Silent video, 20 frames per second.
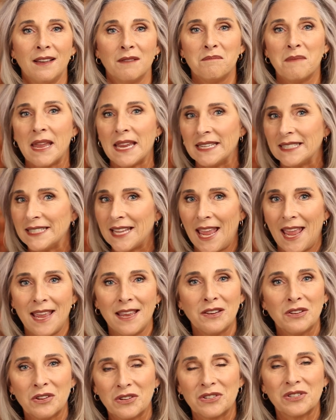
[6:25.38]

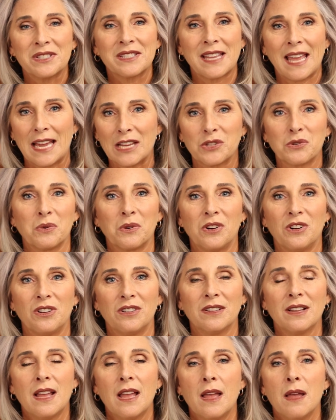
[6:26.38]
maintain your
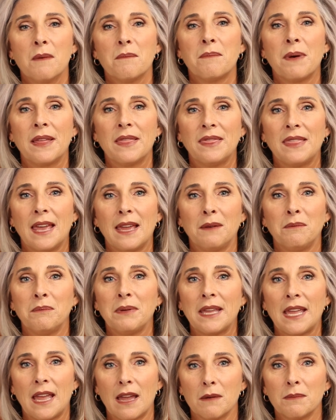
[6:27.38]
schedule, but then
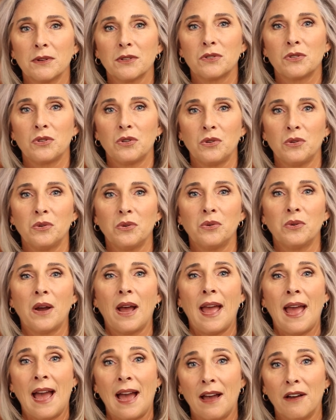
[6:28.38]
be able to
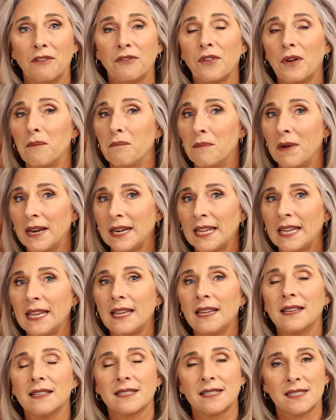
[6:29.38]
have
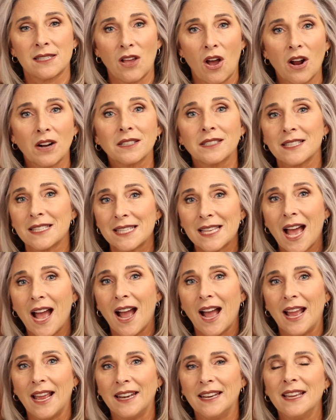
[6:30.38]
money socked
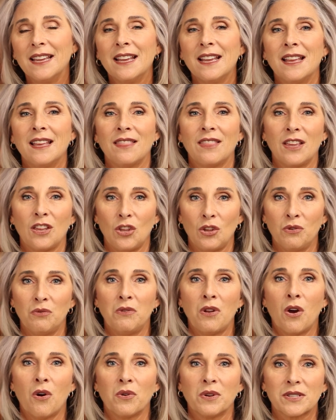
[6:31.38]
aside that you
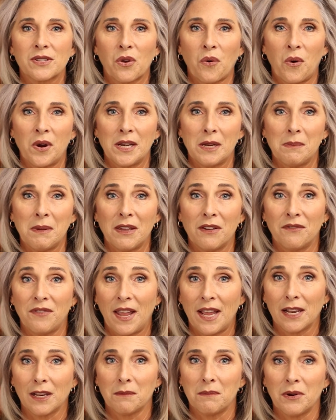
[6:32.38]
know is going to be
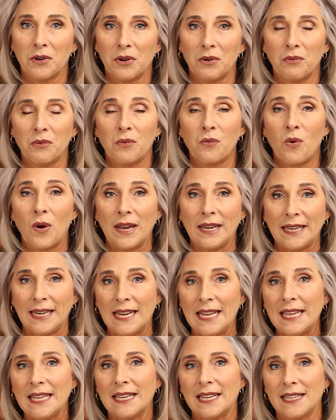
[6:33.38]
available when
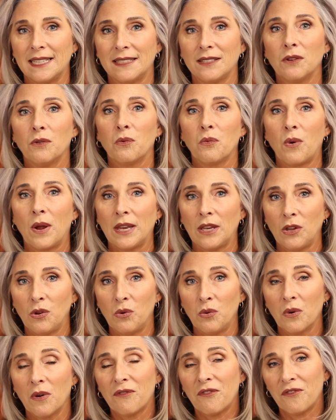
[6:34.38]
needed, when
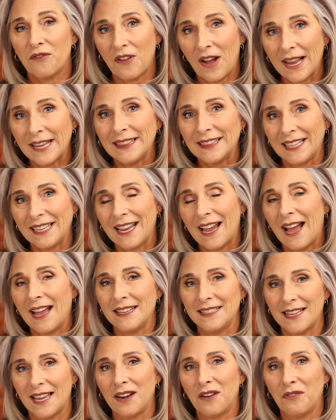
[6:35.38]
you finally
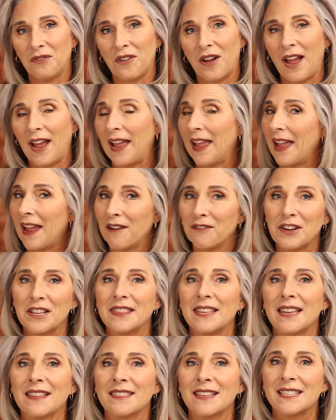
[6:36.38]
identify
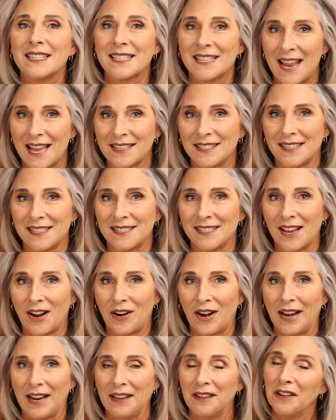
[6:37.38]
everything that's
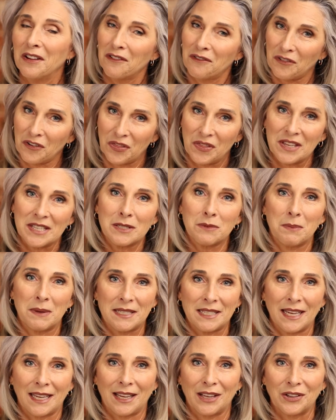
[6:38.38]
necessary for this
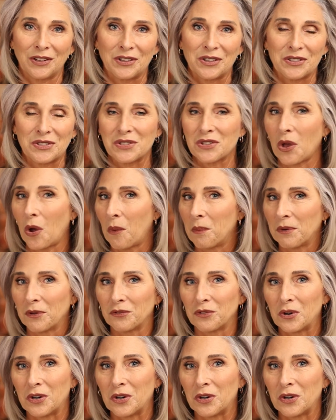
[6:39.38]
particular scope of